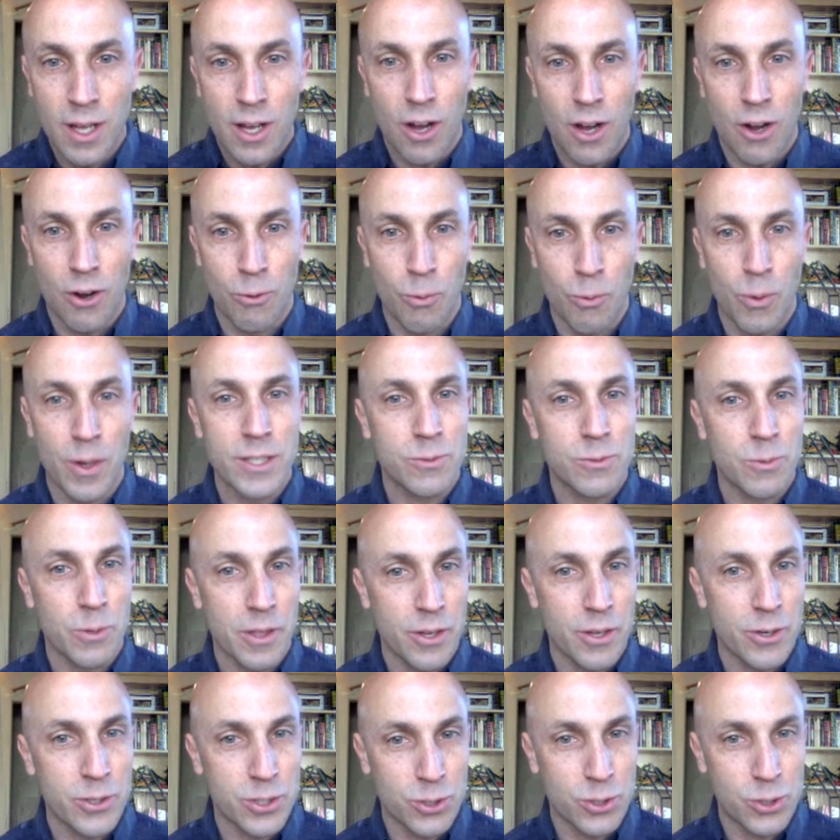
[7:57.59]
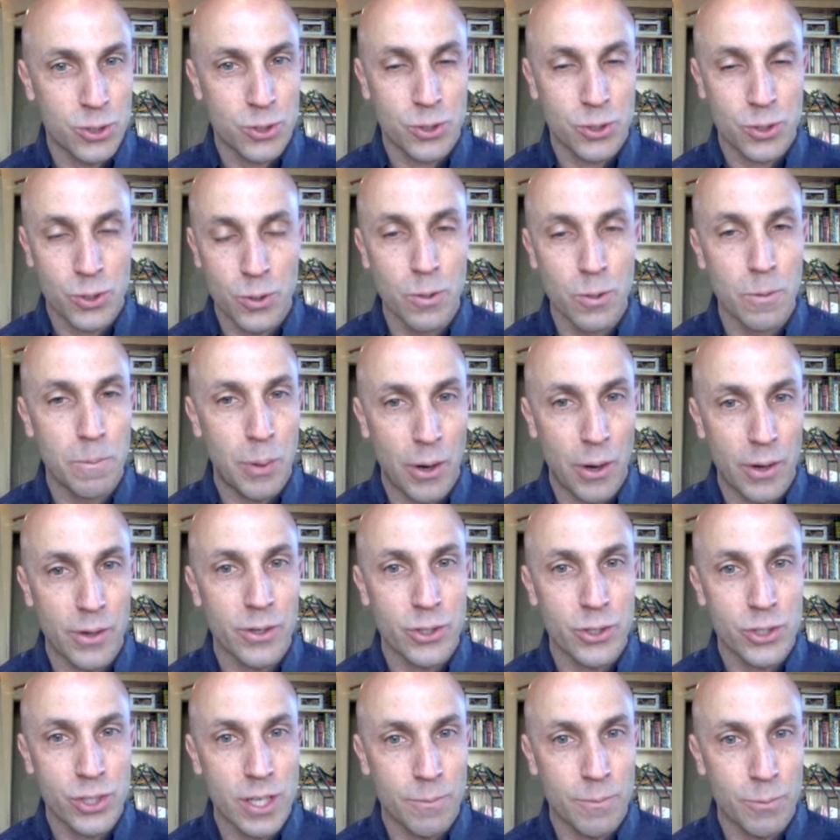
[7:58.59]
are ones where there's a true
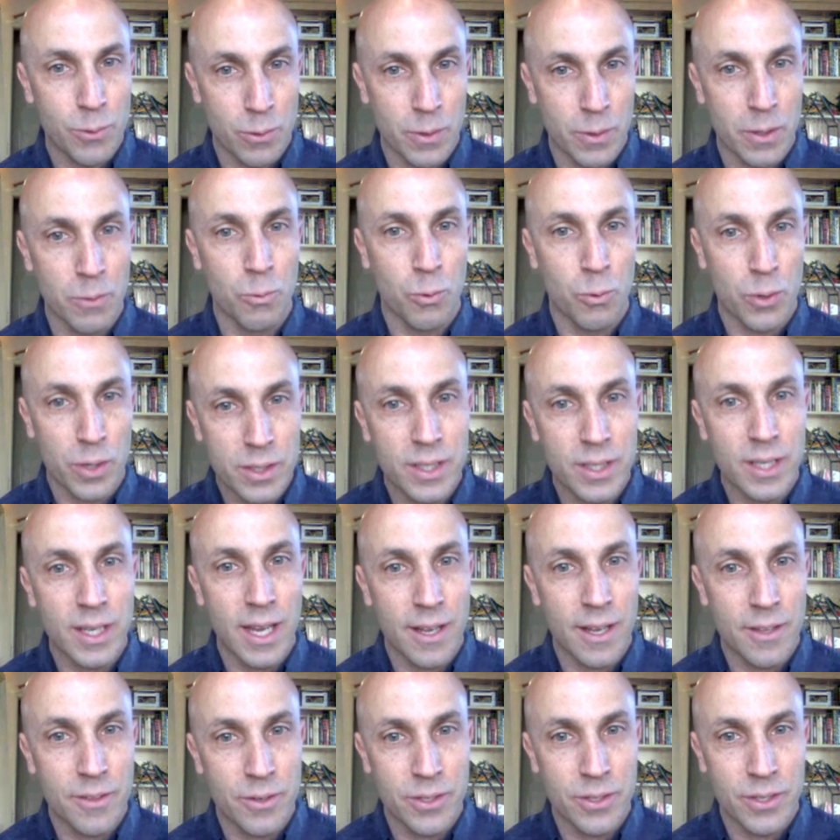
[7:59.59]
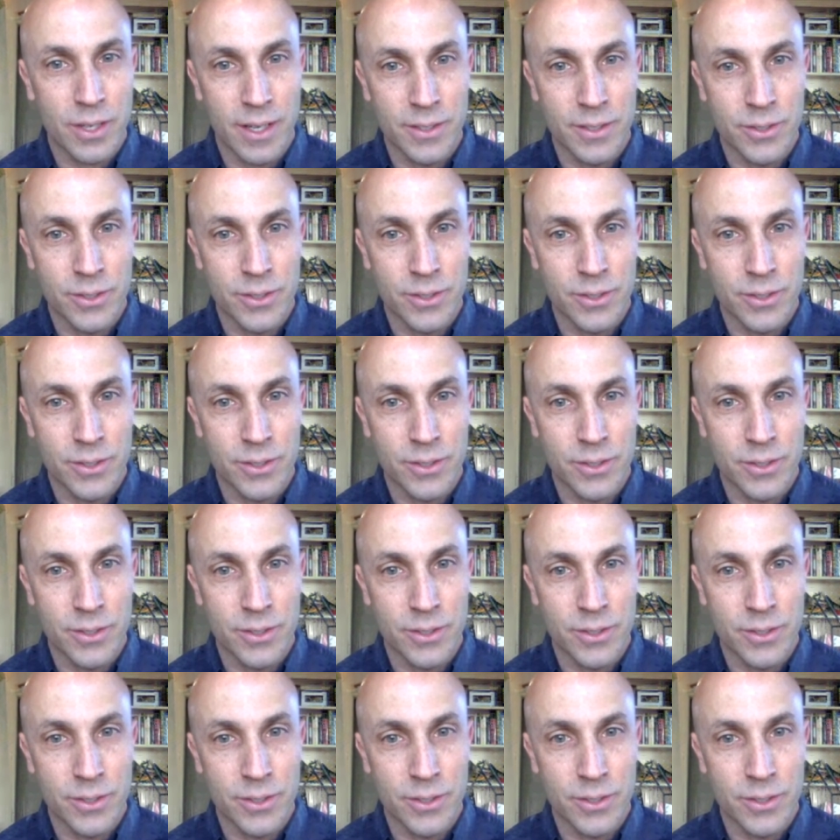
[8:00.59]
partnership, where we work together to